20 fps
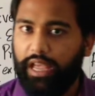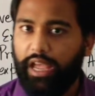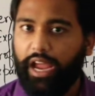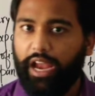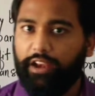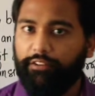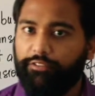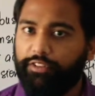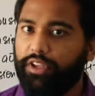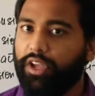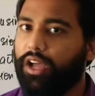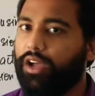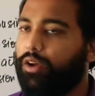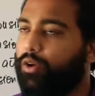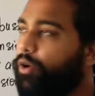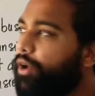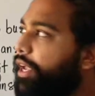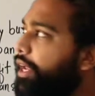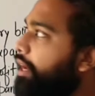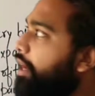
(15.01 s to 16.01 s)
and we are
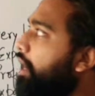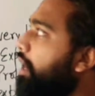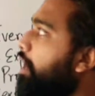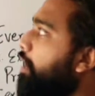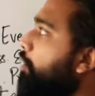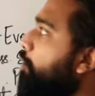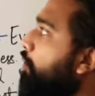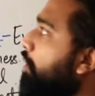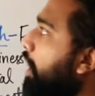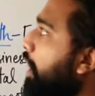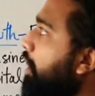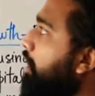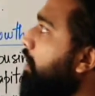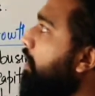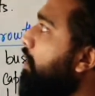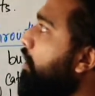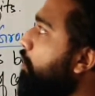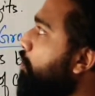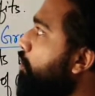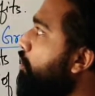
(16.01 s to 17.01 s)
going to
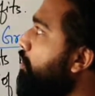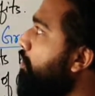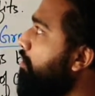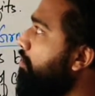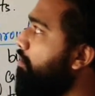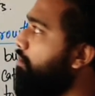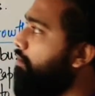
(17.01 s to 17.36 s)
continue